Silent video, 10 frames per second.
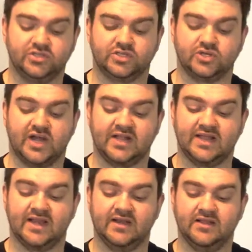to try to
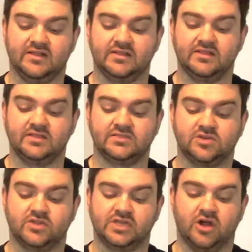get
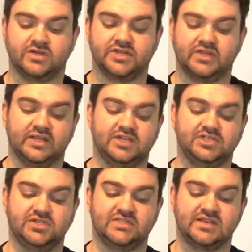so the
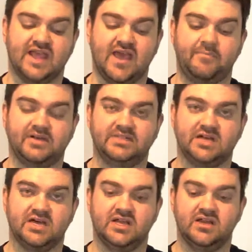articulation doesn't happen a
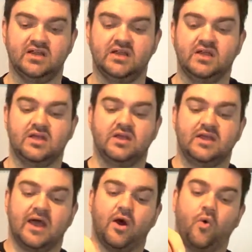ton.
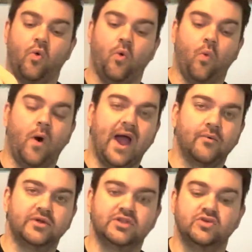Now, why
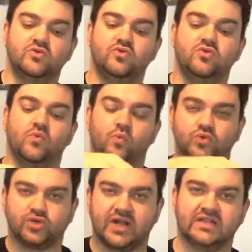would you
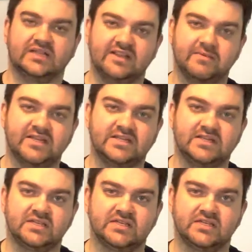try to limit
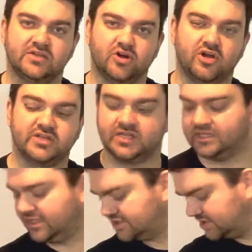your
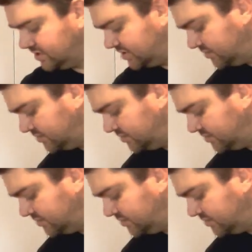articulation, do you